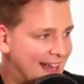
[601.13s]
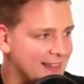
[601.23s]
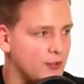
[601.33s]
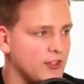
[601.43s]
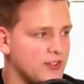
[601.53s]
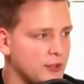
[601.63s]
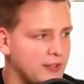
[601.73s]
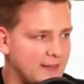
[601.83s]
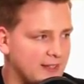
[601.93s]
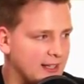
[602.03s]
and there is not
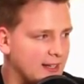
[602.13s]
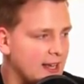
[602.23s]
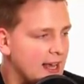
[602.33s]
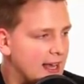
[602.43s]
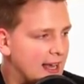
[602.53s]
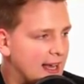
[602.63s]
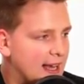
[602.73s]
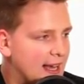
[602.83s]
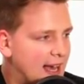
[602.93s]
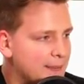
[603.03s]
even.
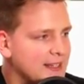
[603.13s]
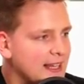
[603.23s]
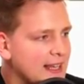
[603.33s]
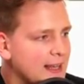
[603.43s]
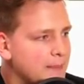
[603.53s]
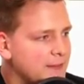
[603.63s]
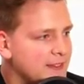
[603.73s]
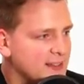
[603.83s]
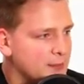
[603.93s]
Uh, I mean, it, Bitfinex